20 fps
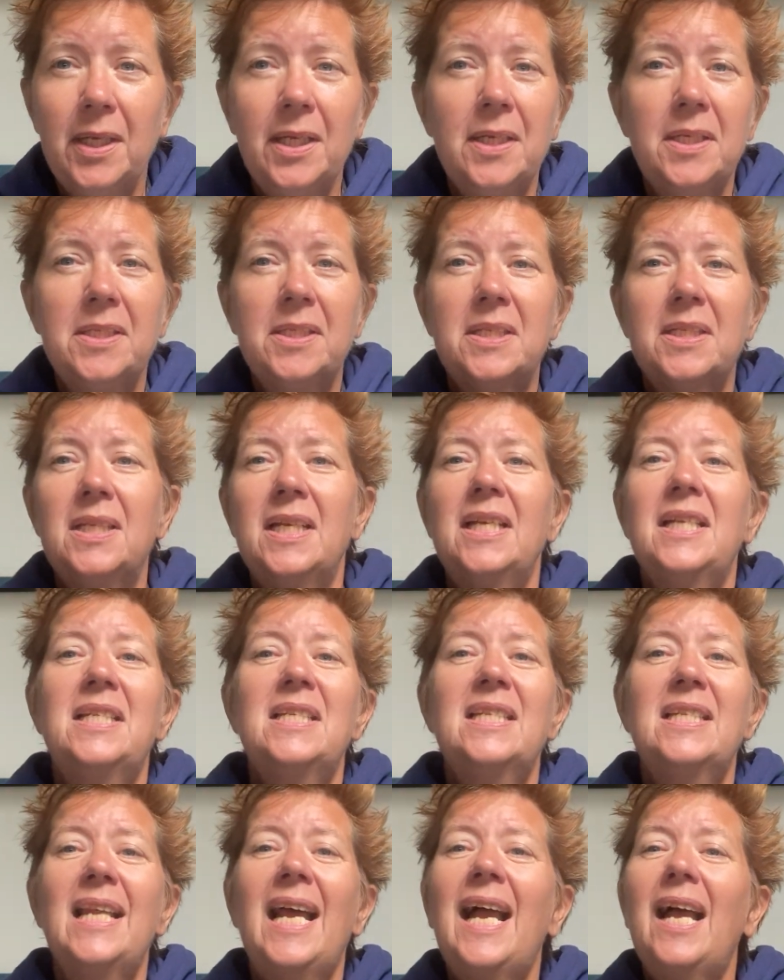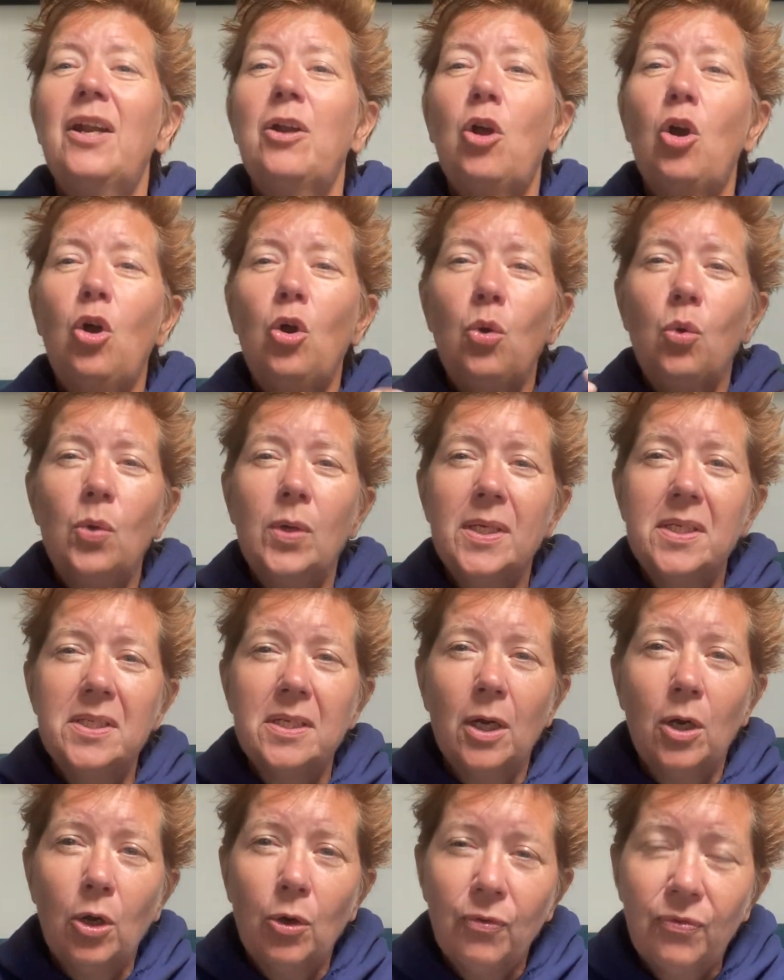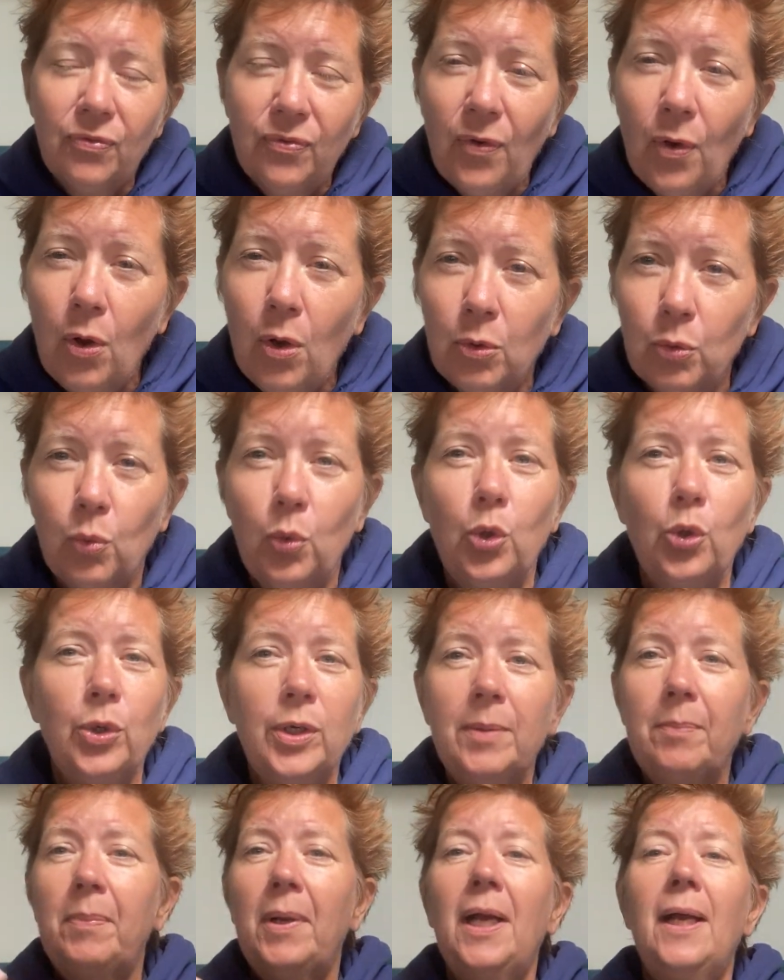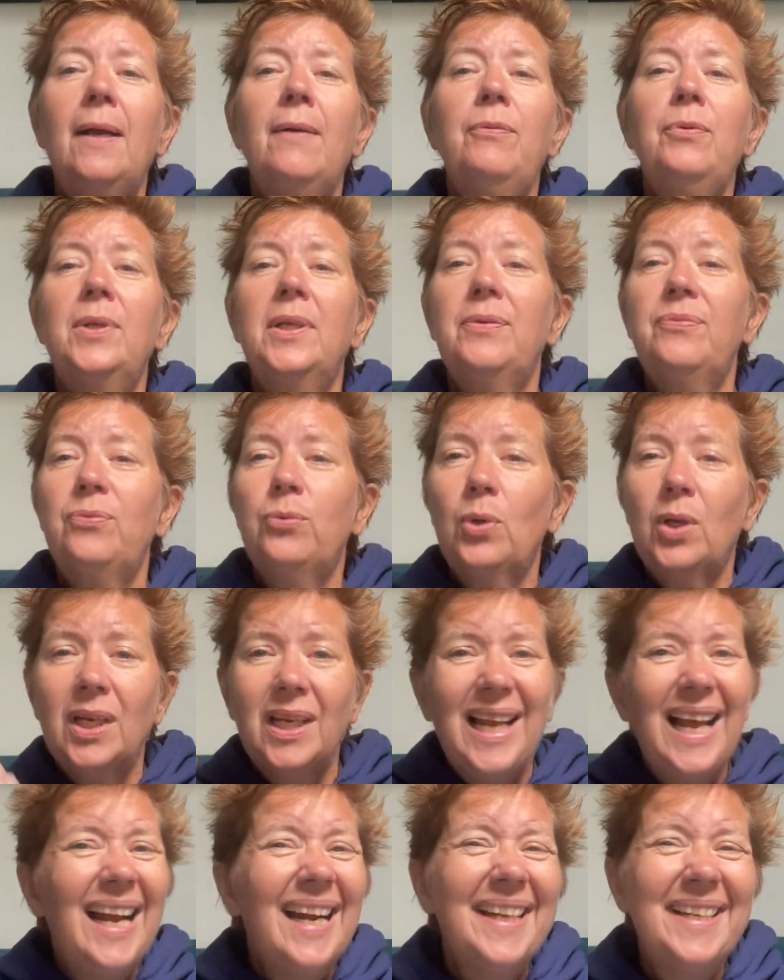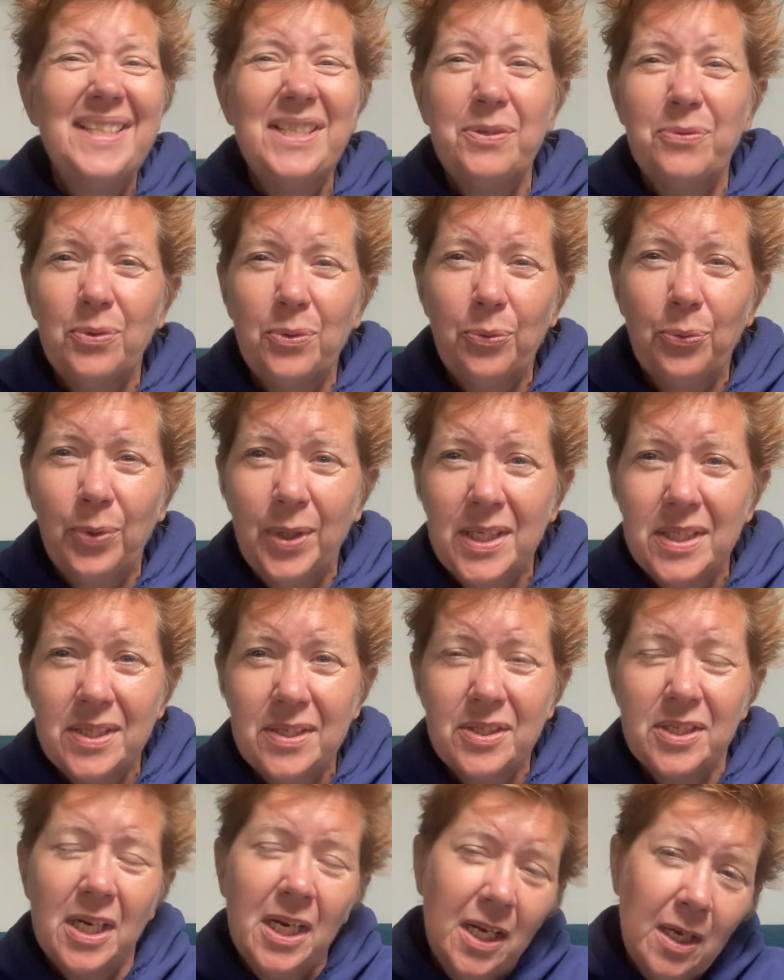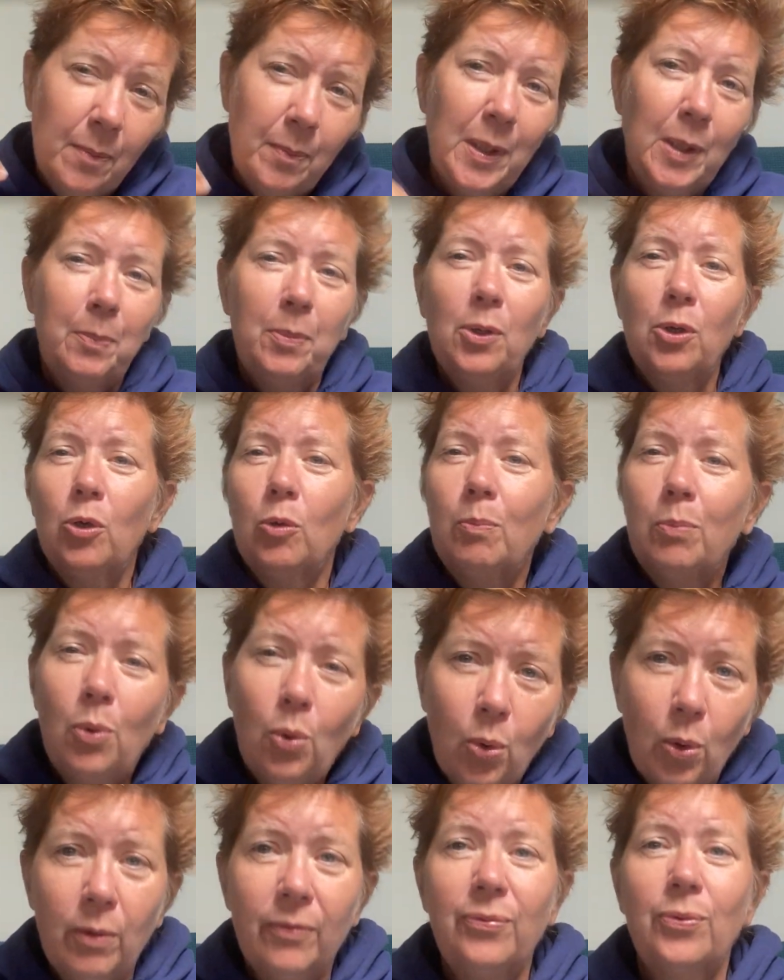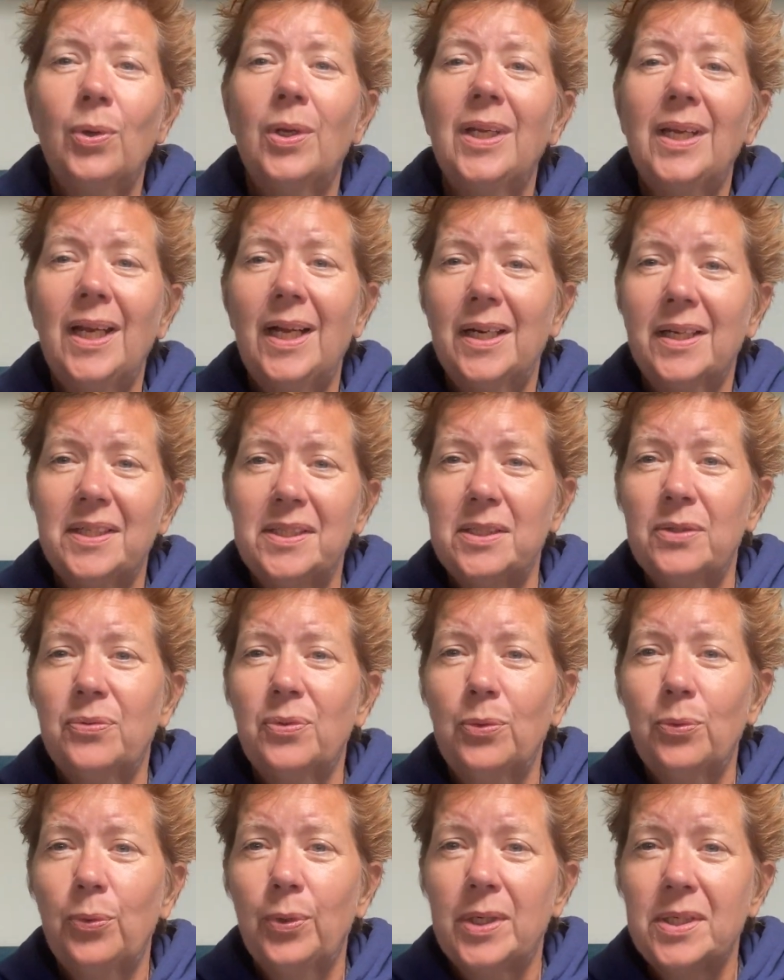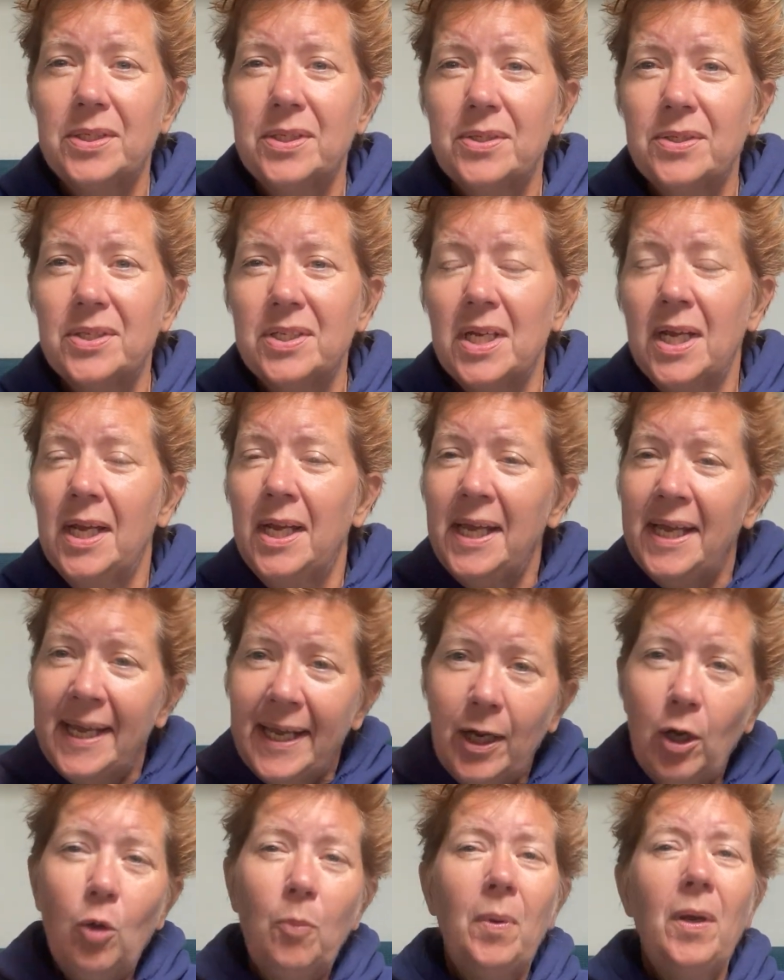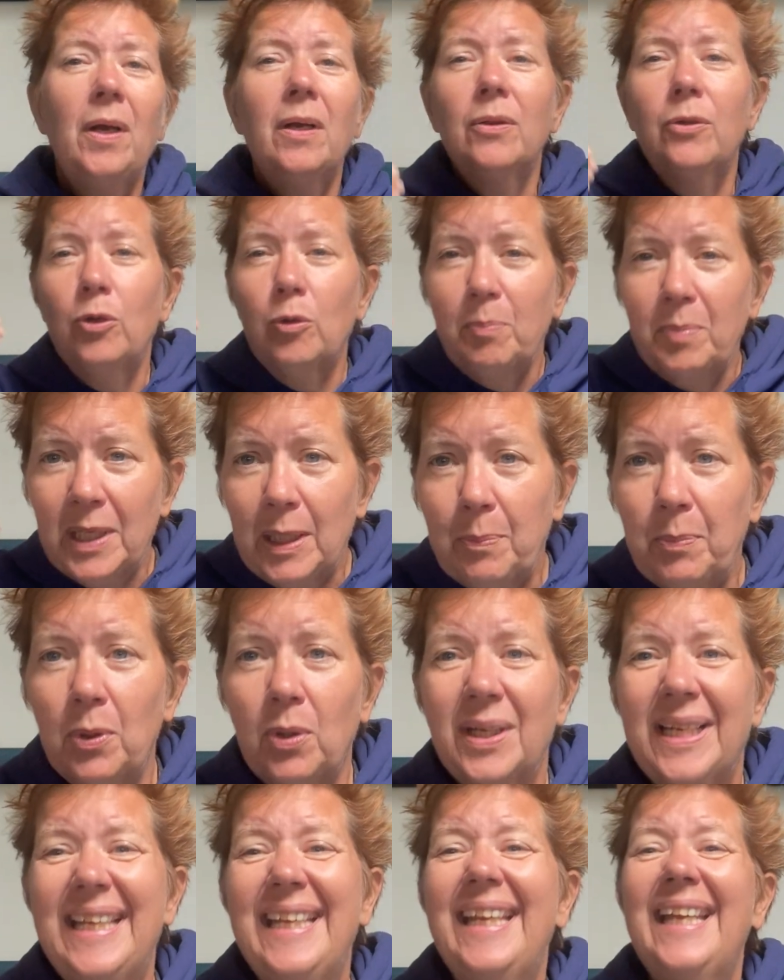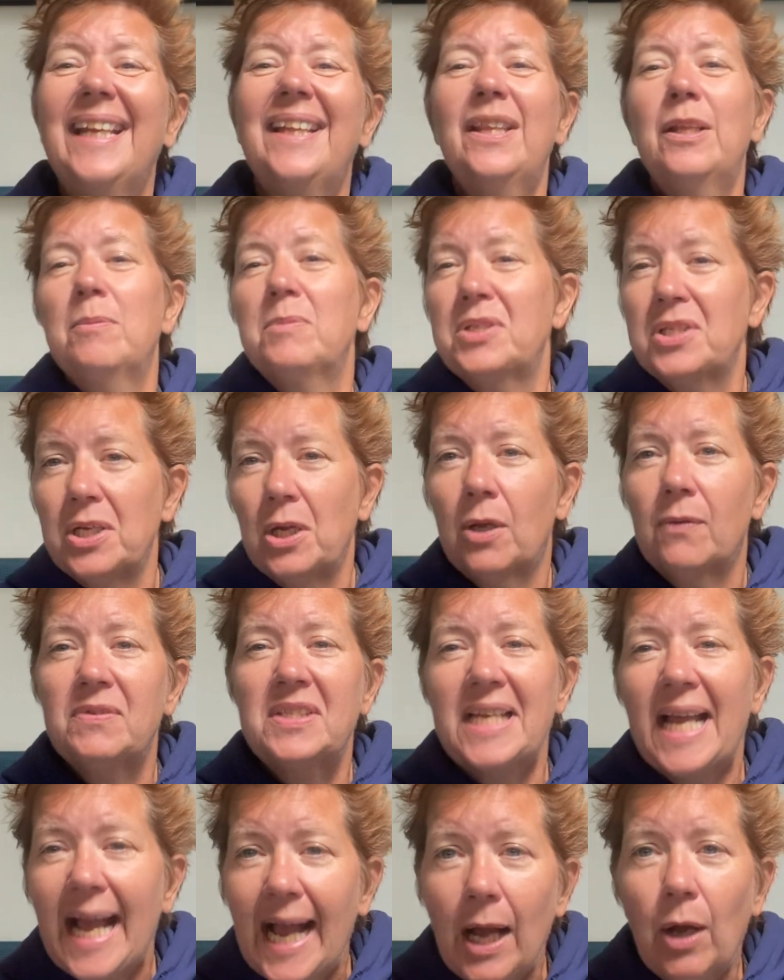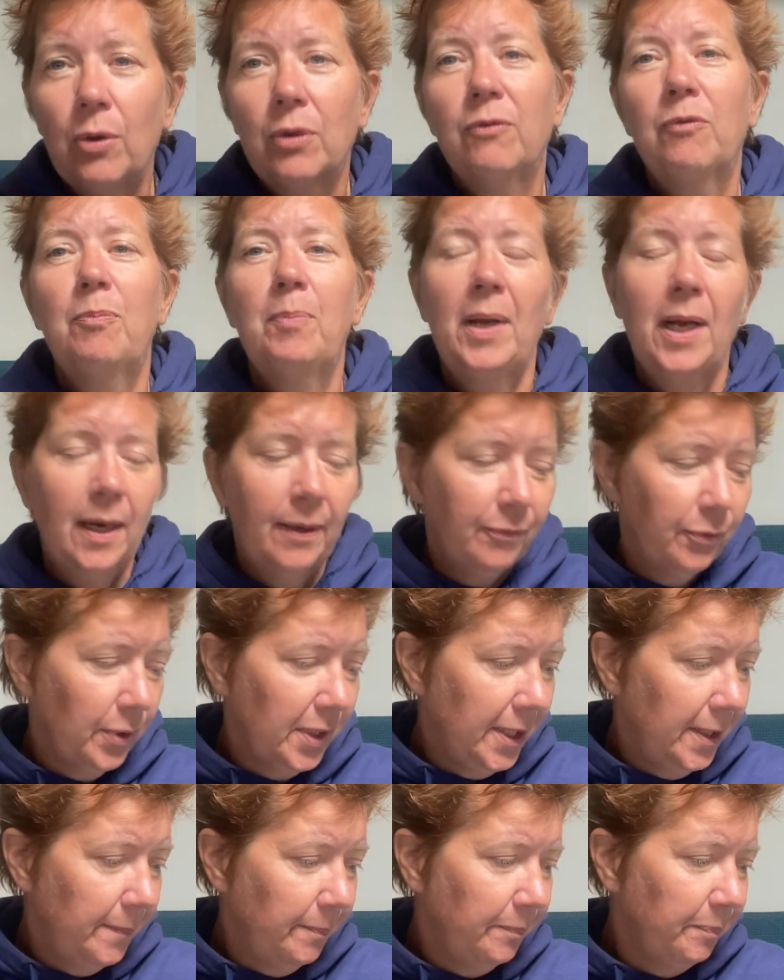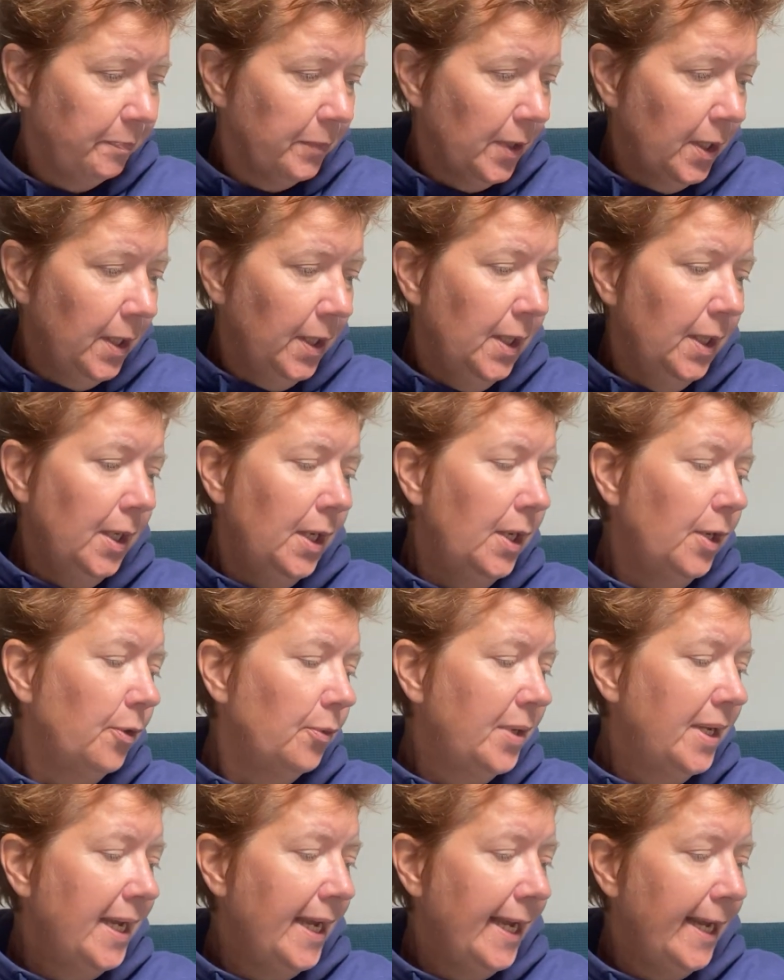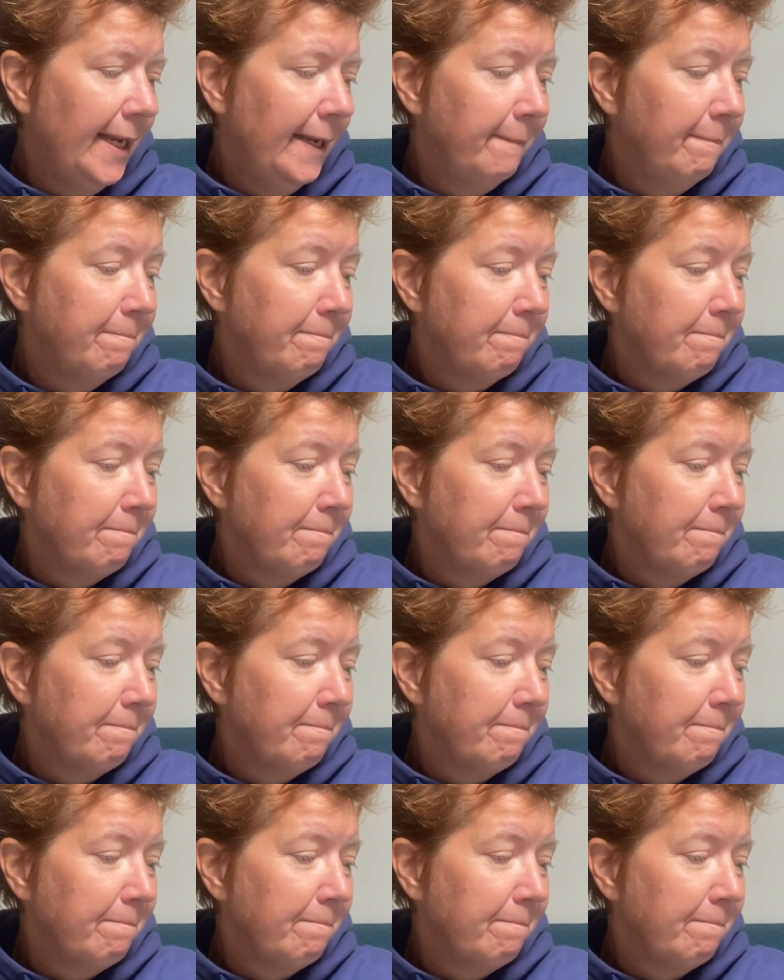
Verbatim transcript: It's, it's not always our fault. We're in poverty for a lot of different reasons. People are poor for a lot of different reasons. Help other people get themselves out of poverty. Okay.